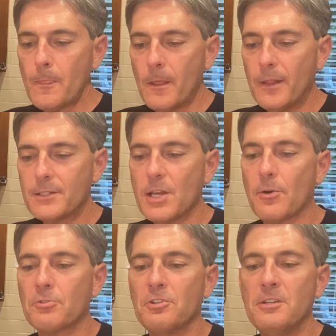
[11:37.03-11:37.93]
That
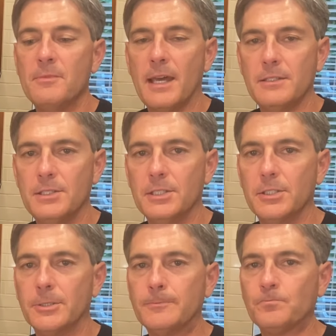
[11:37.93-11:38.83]
sour cream, that
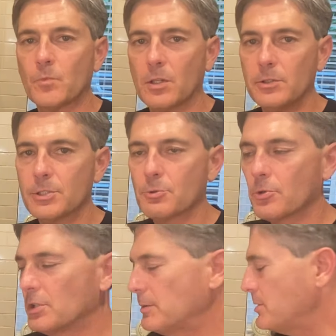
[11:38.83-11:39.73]
dill, a little
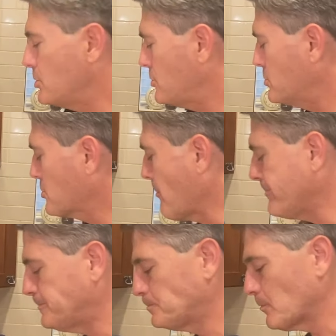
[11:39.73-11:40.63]
squirt of lemon juice,
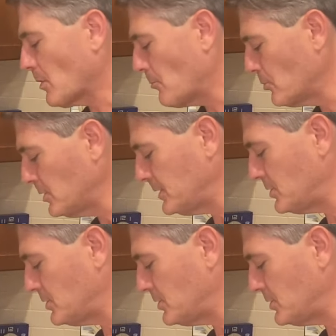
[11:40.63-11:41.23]
really